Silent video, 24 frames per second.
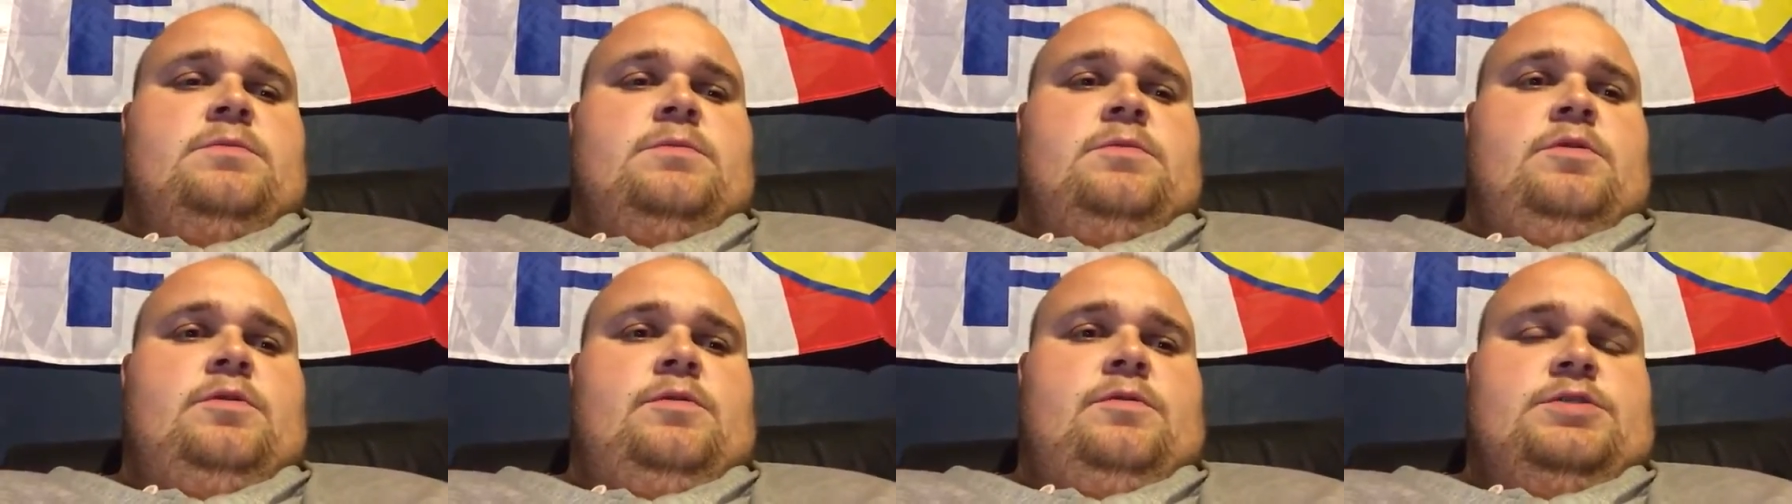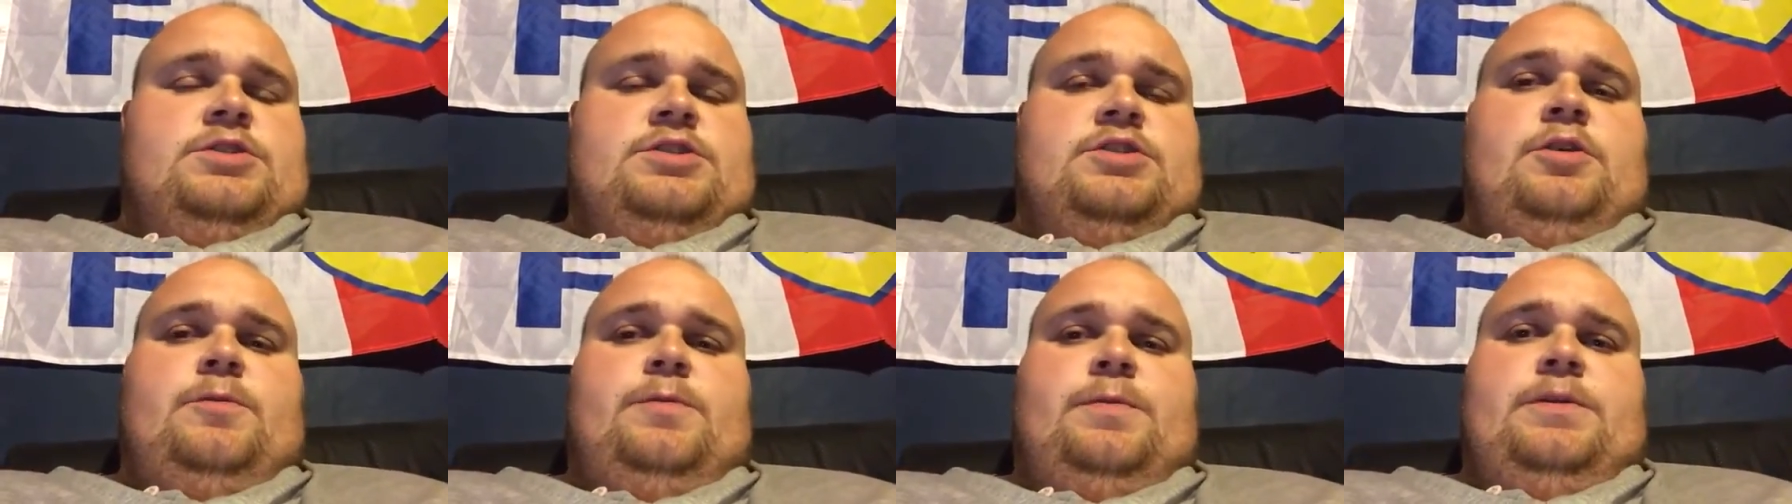
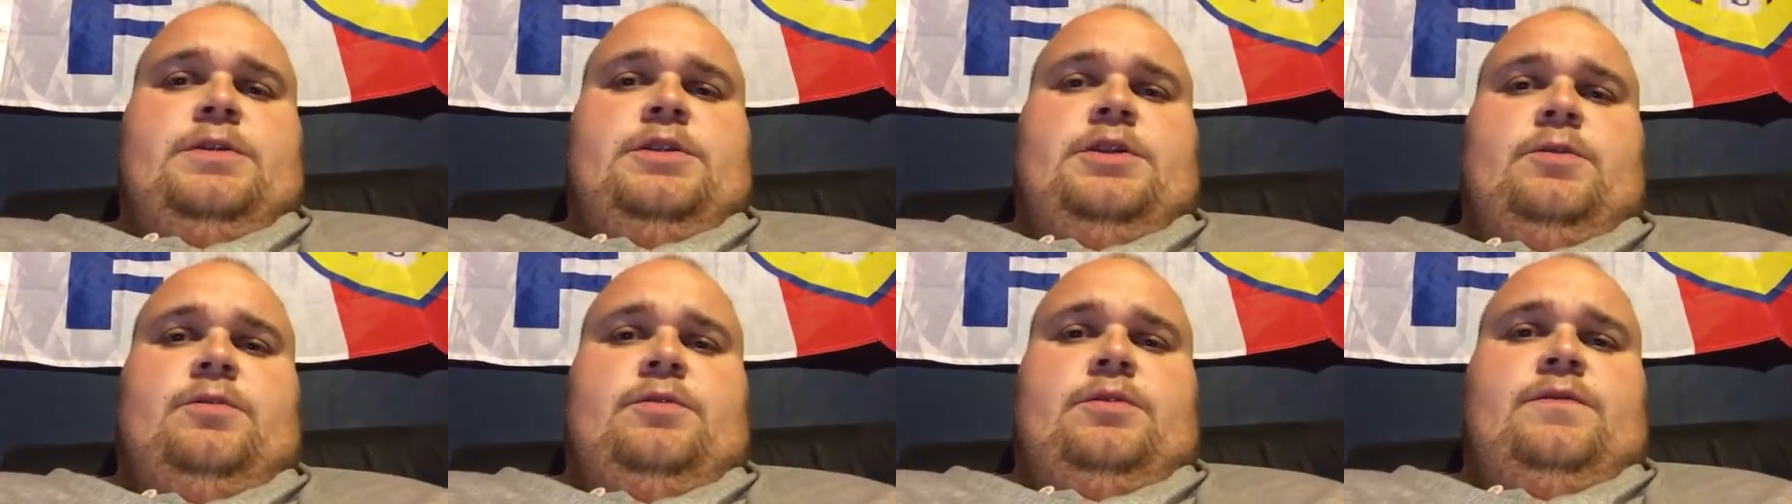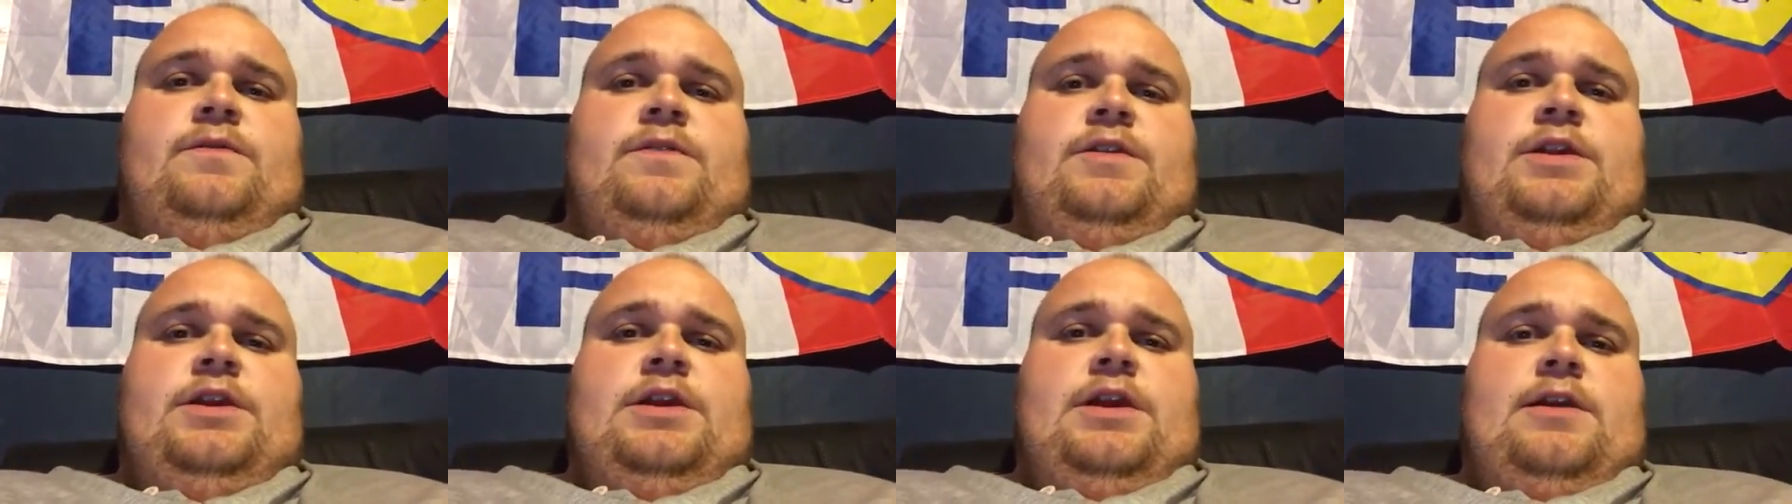not stopping doing
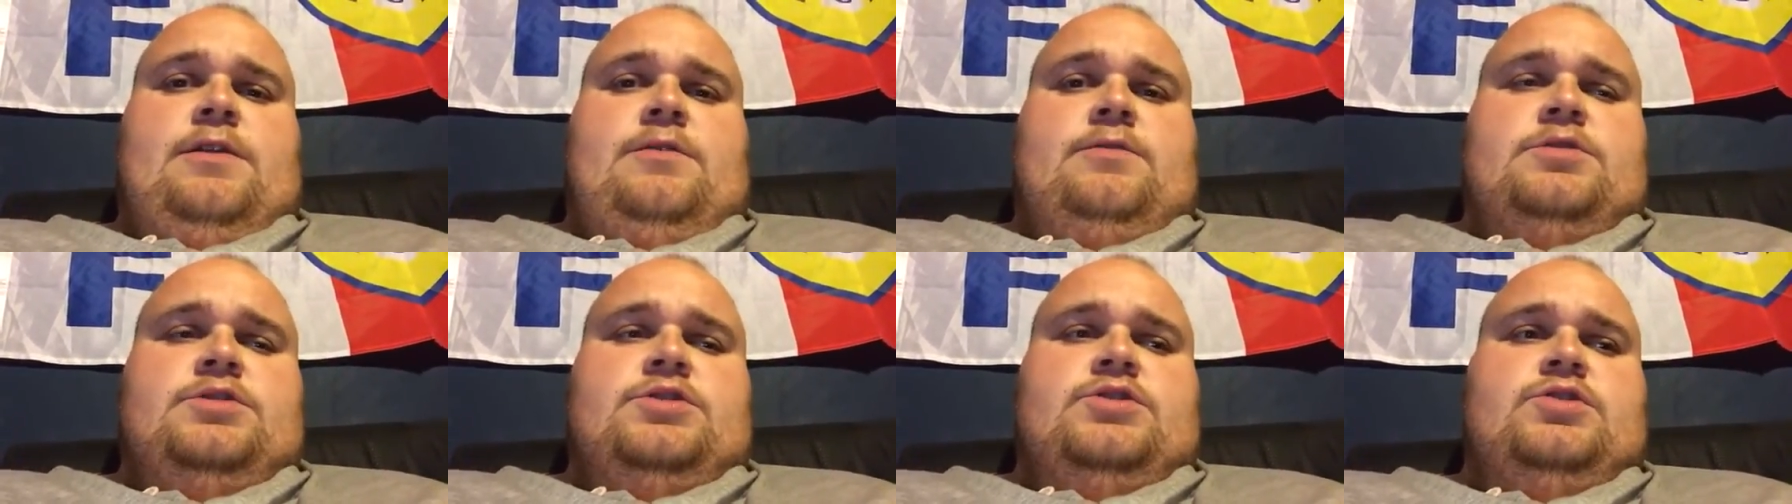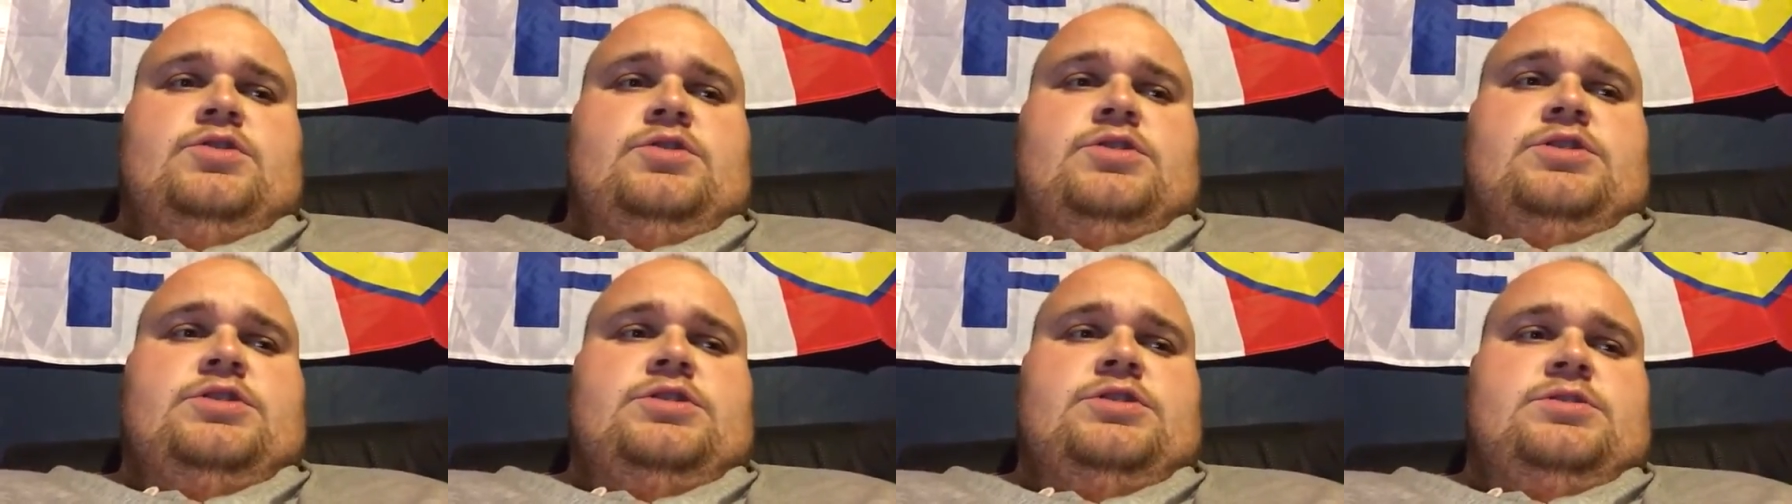the videos,
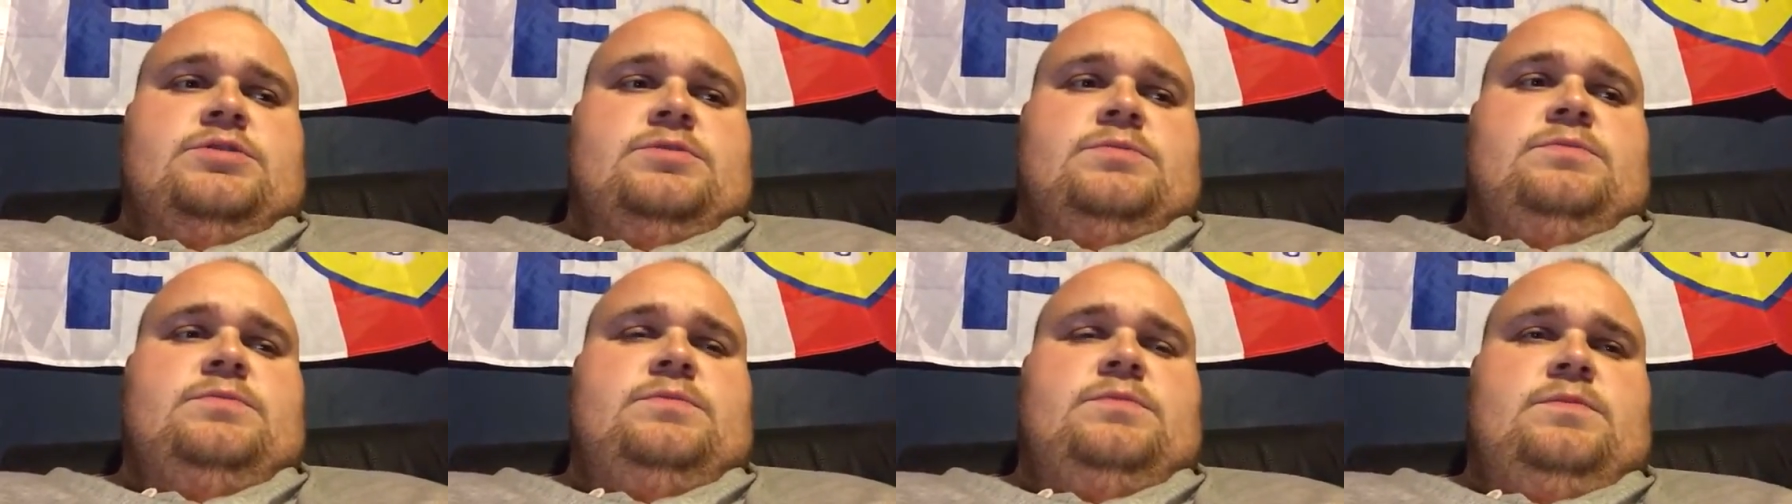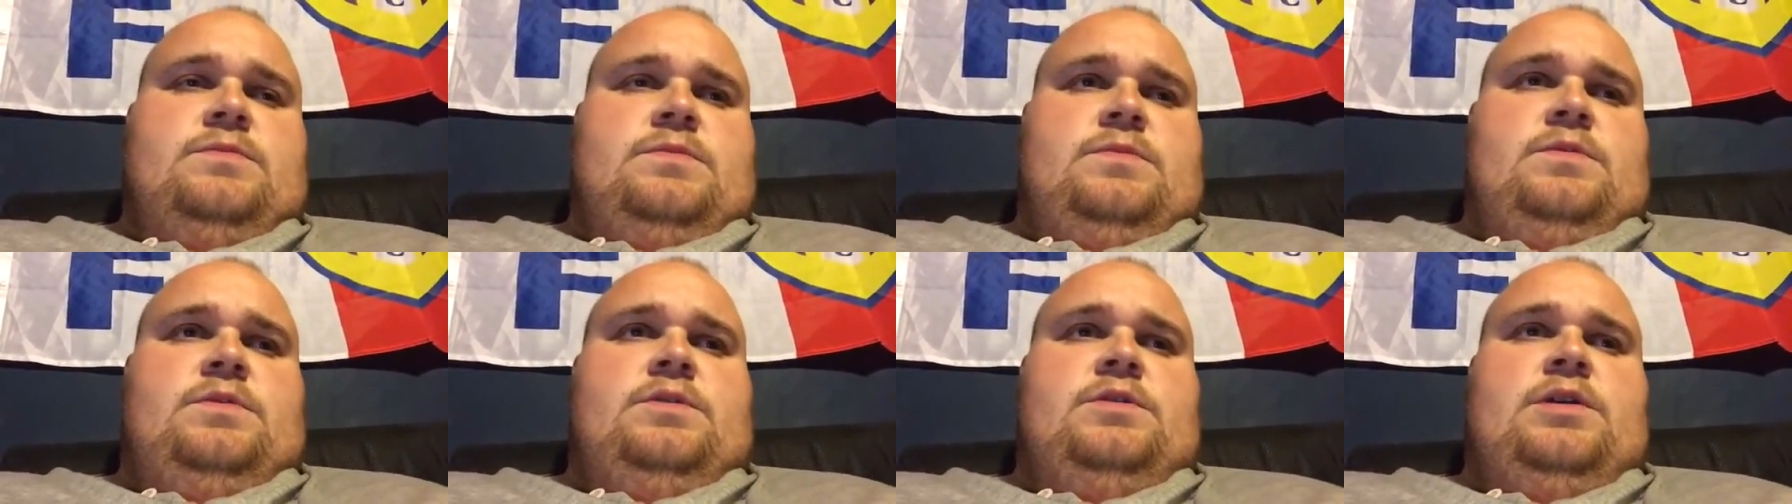just,
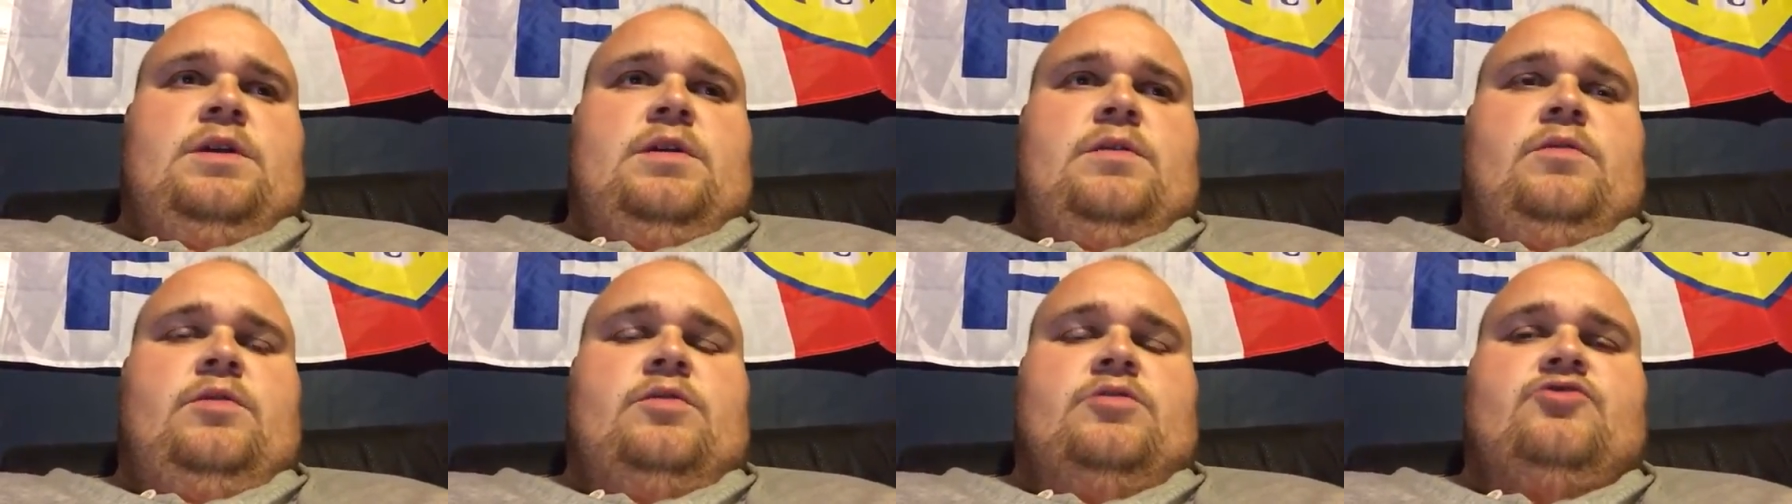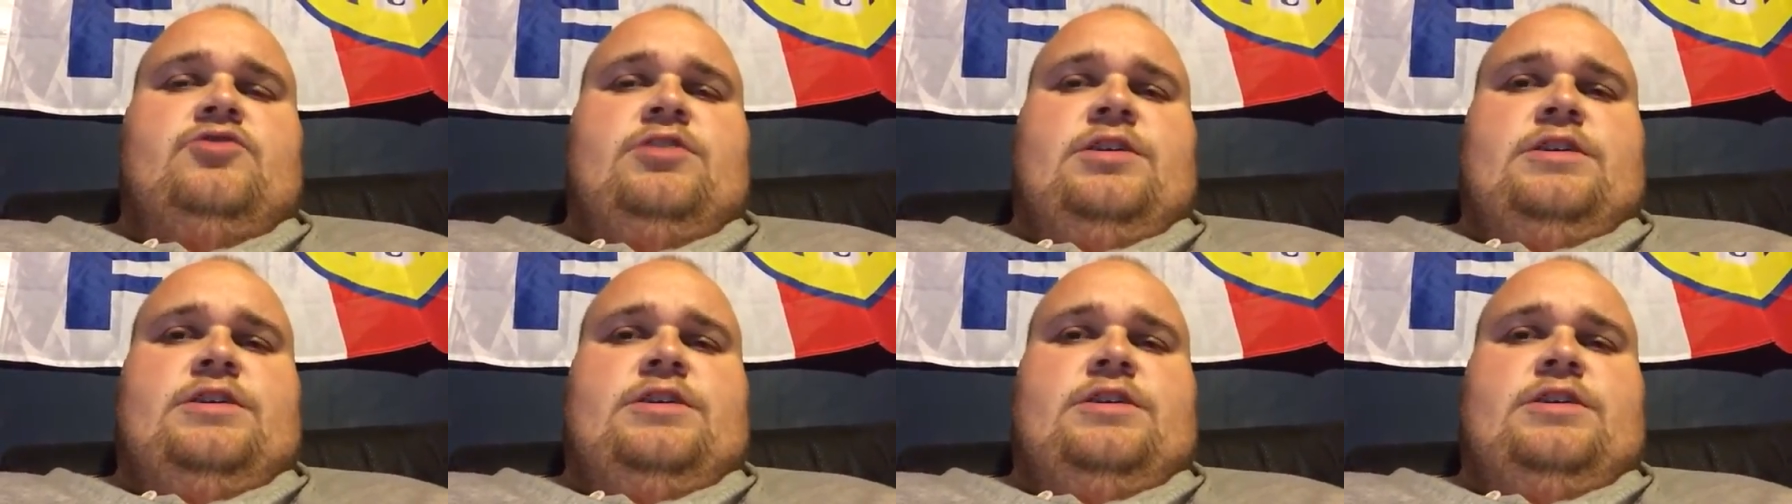you know, not